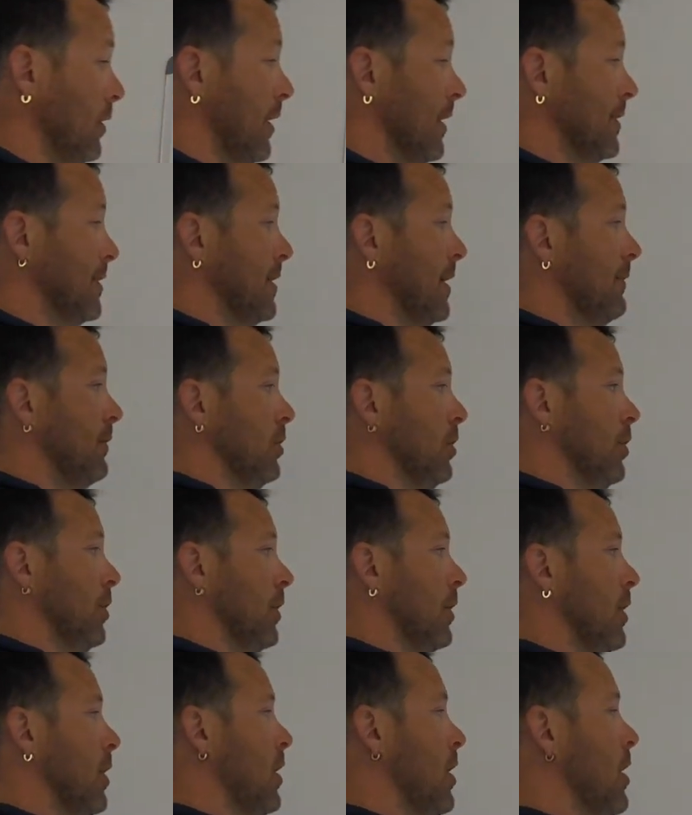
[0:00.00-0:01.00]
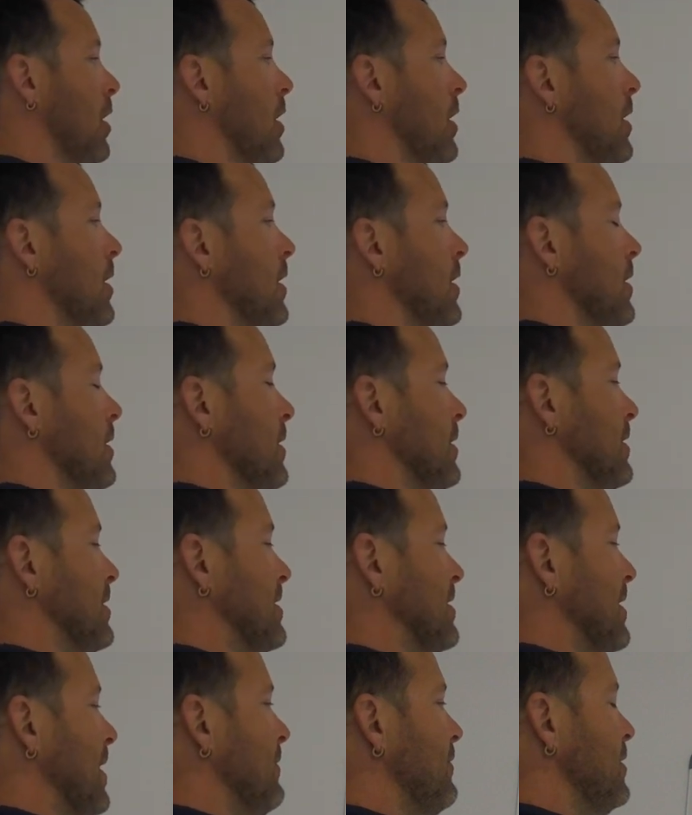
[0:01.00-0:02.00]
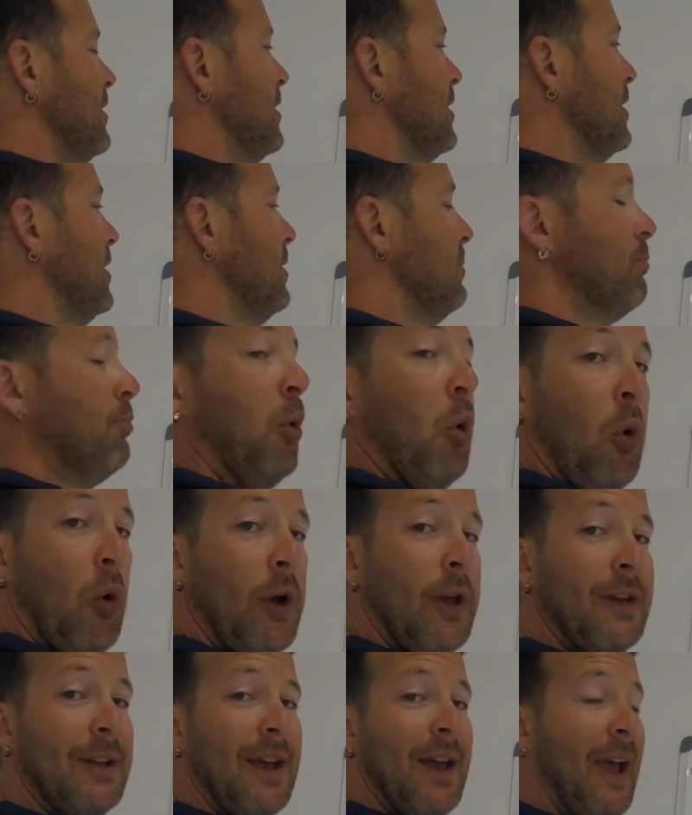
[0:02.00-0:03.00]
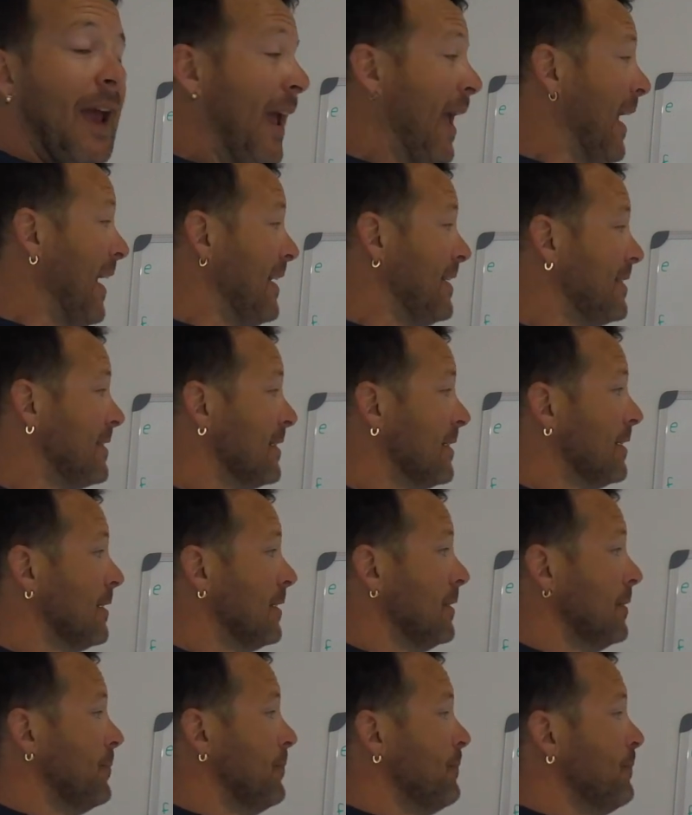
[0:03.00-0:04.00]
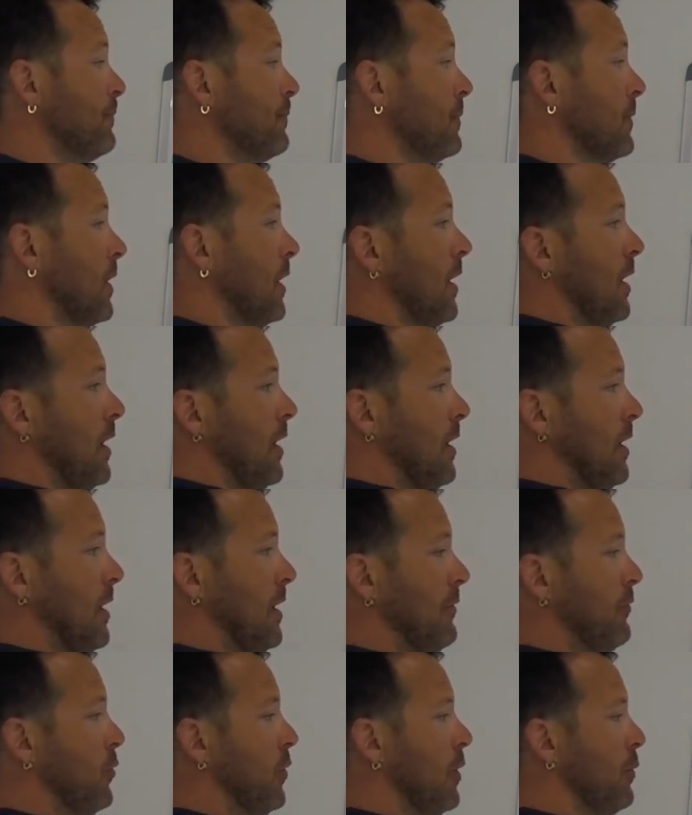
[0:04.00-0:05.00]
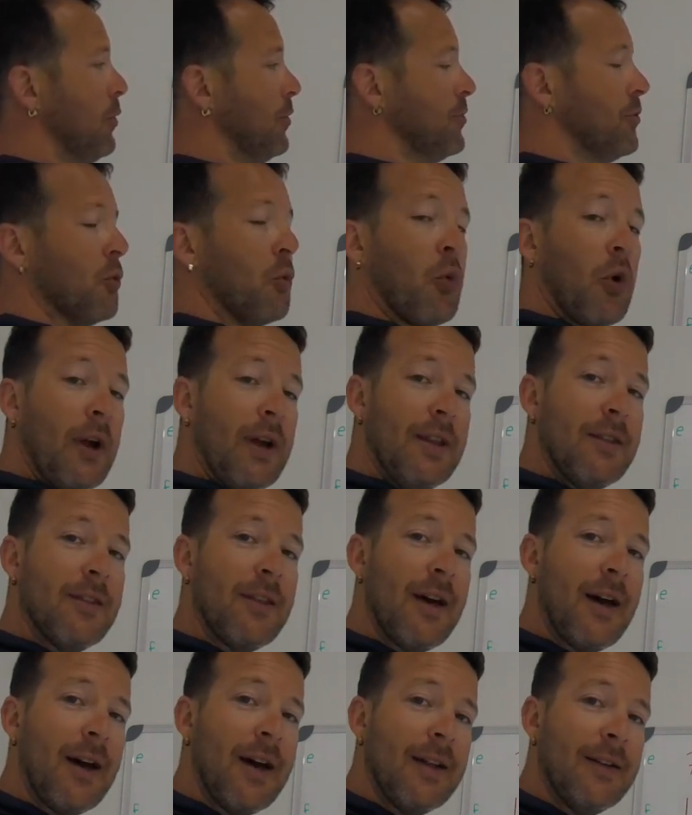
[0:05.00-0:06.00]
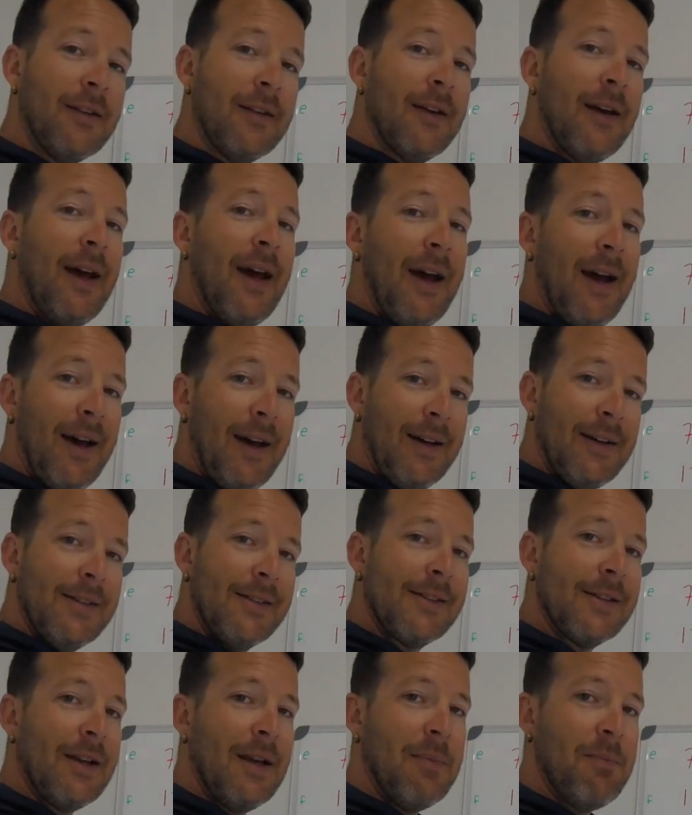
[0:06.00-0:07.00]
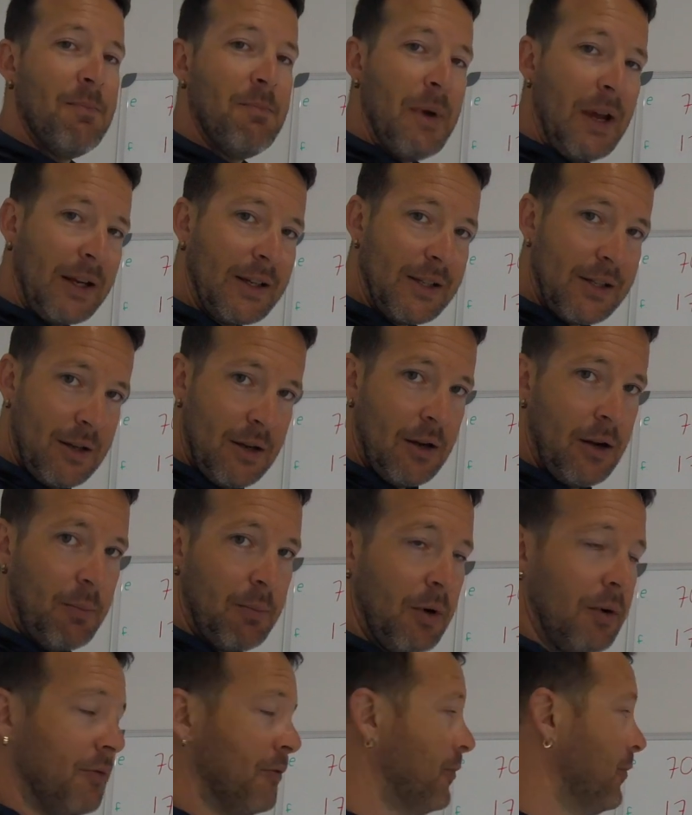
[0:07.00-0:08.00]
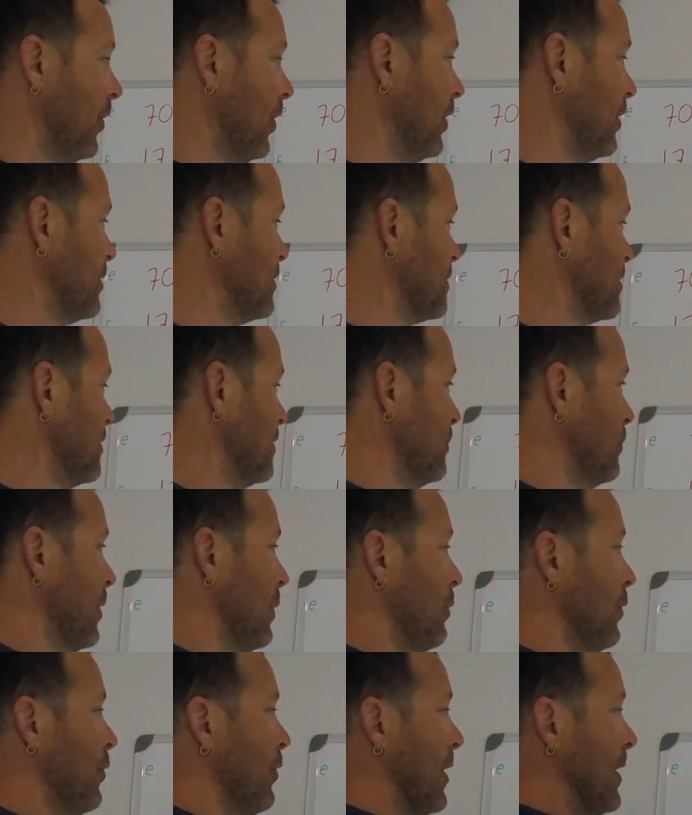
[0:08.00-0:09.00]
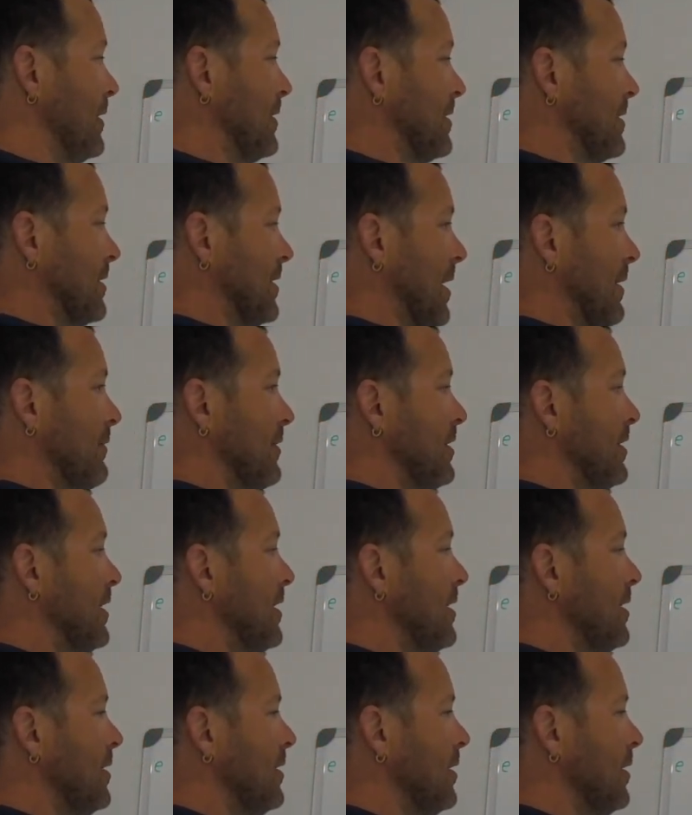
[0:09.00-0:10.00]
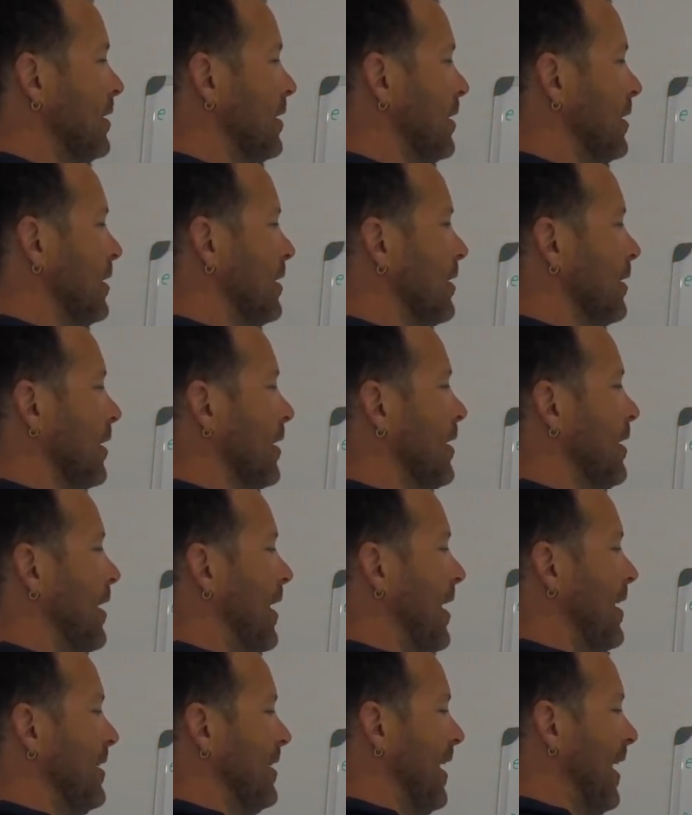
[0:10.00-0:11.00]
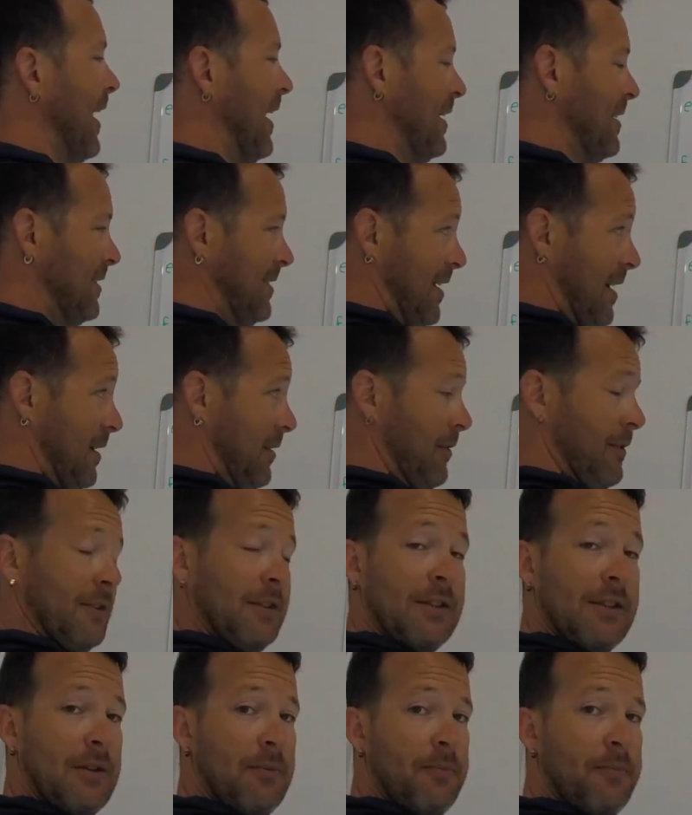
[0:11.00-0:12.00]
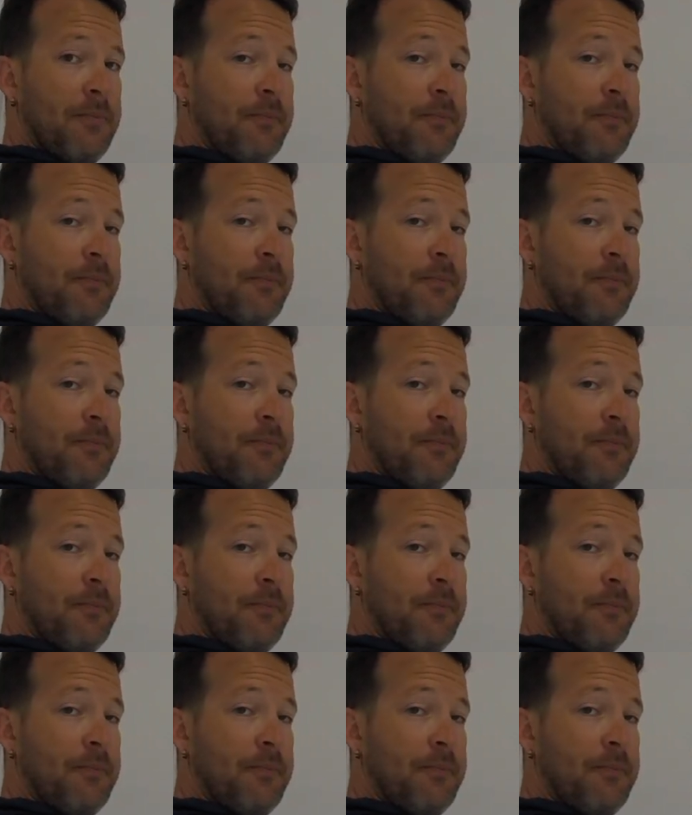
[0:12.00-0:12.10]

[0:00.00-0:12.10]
let's have a look. 70.8. If we were to write that as a mixed number first, we would write 70, okay, and 8/10.